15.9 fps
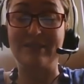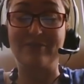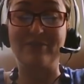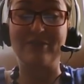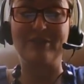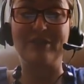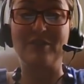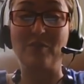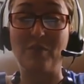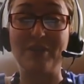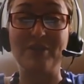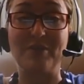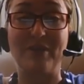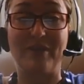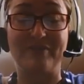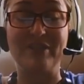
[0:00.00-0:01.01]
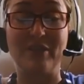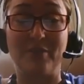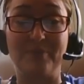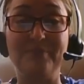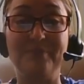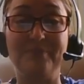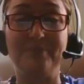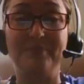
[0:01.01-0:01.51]
different than the one you have to know,
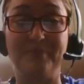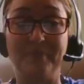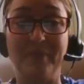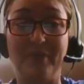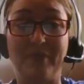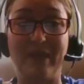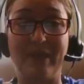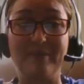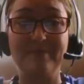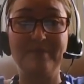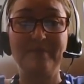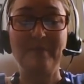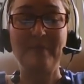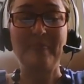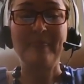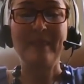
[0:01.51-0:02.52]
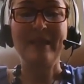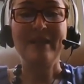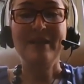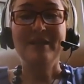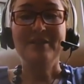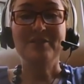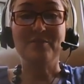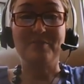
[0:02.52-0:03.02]
okay?
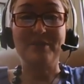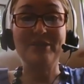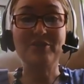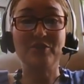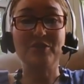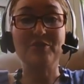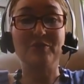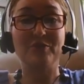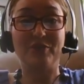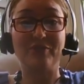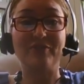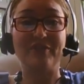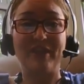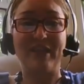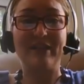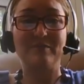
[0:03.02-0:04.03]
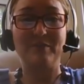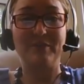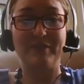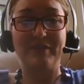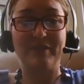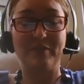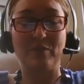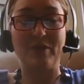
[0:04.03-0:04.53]
So be sure you look for that
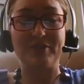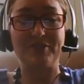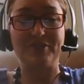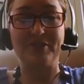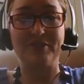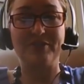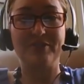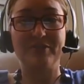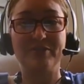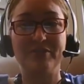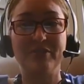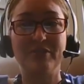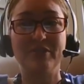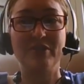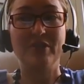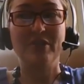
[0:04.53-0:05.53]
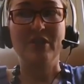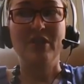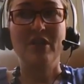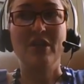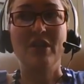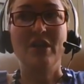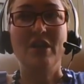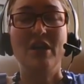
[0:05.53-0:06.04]
within the question.
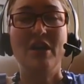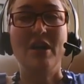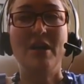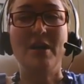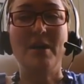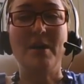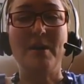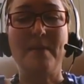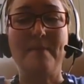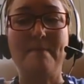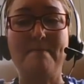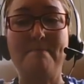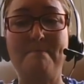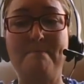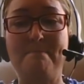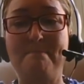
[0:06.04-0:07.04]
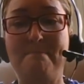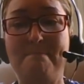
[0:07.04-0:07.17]
Do